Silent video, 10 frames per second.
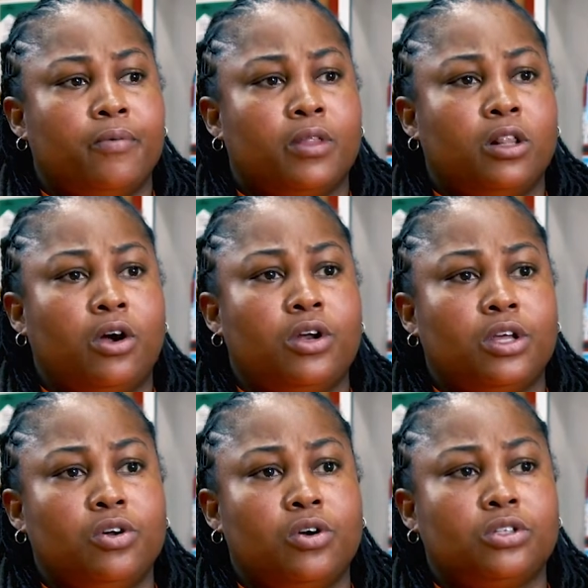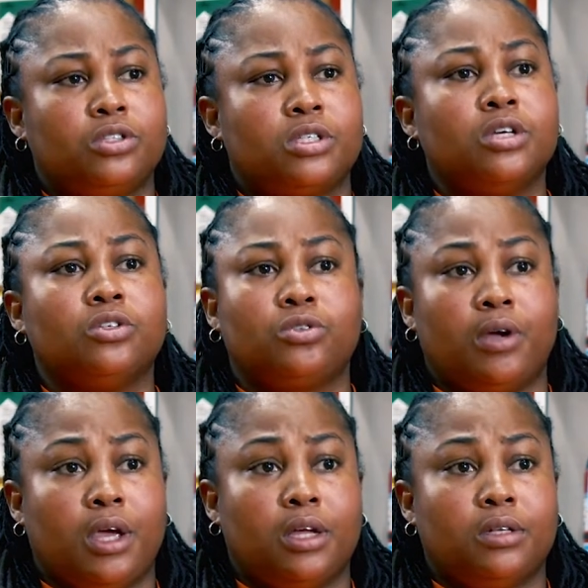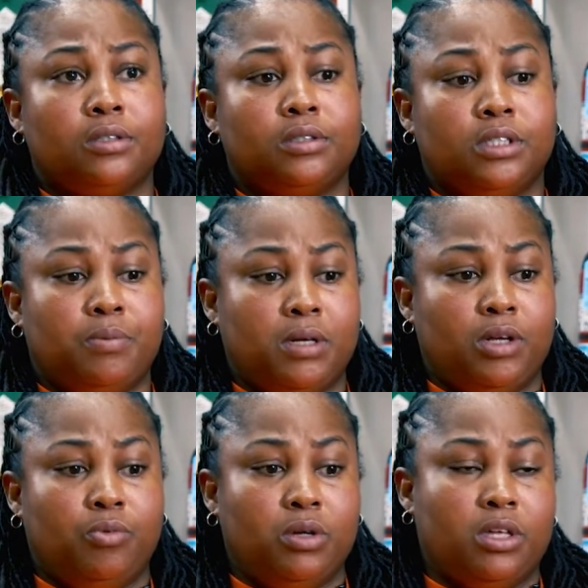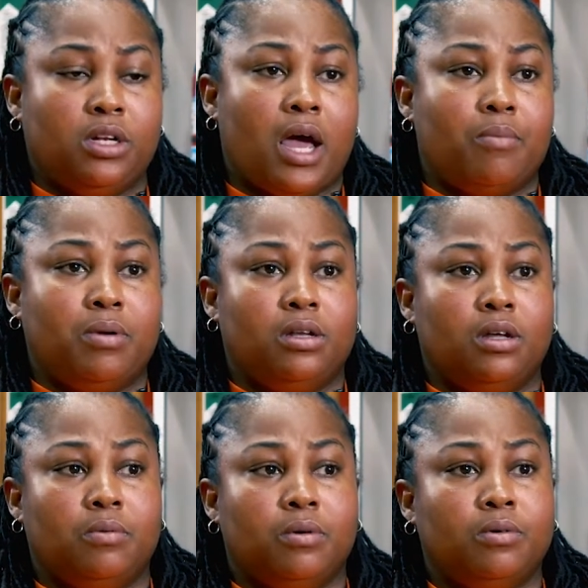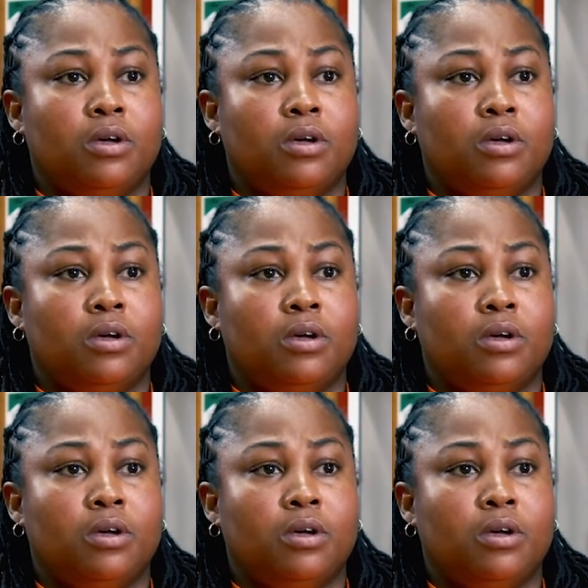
learning your skill trade, especially within the IBEW.